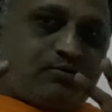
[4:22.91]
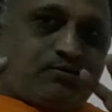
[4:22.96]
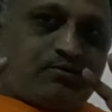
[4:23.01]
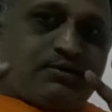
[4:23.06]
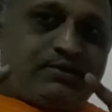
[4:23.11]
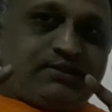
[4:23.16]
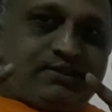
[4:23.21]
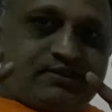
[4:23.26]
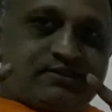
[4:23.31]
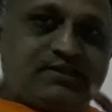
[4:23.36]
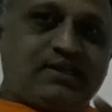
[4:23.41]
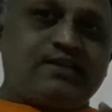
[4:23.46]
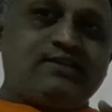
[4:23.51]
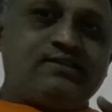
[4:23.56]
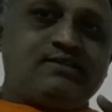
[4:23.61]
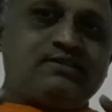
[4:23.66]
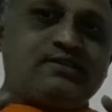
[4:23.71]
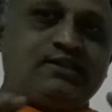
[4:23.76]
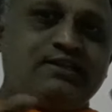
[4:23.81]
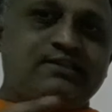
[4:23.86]
in the
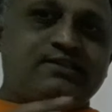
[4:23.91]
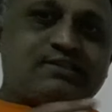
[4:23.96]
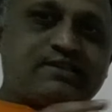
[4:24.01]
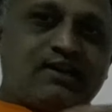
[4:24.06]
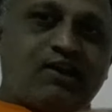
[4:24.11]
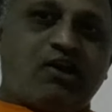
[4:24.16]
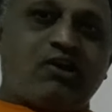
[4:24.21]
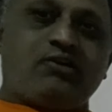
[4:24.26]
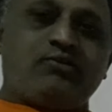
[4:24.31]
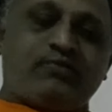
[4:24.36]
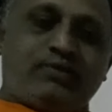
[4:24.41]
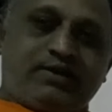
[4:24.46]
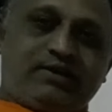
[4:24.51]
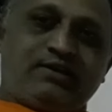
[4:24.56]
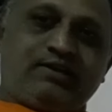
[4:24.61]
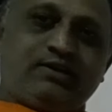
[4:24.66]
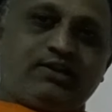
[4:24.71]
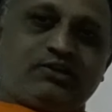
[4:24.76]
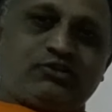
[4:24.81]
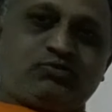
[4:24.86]
sense it's an hardware
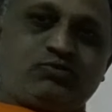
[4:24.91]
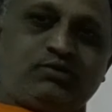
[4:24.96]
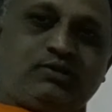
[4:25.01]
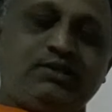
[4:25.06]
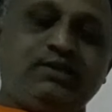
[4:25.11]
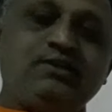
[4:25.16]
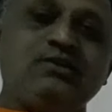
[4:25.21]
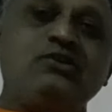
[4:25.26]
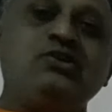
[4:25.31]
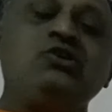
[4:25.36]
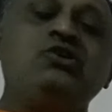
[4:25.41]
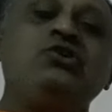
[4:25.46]
actually.